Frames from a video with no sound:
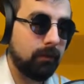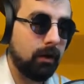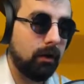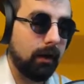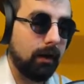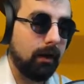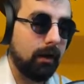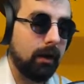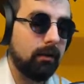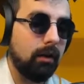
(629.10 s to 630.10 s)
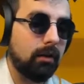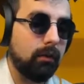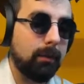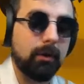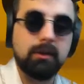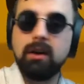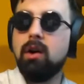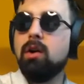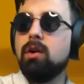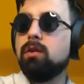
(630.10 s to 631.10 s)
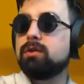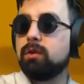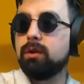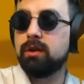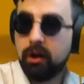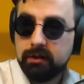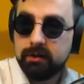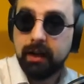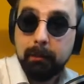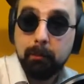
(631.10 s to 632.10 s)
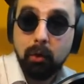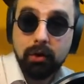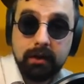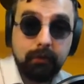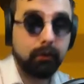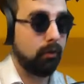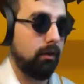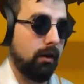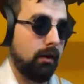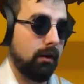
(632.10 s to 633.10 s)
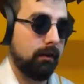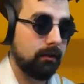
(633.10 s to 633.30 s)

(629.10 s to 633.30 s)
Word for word: Okay, Hit all the weak points. Oh, so it does get more difficult, luckily.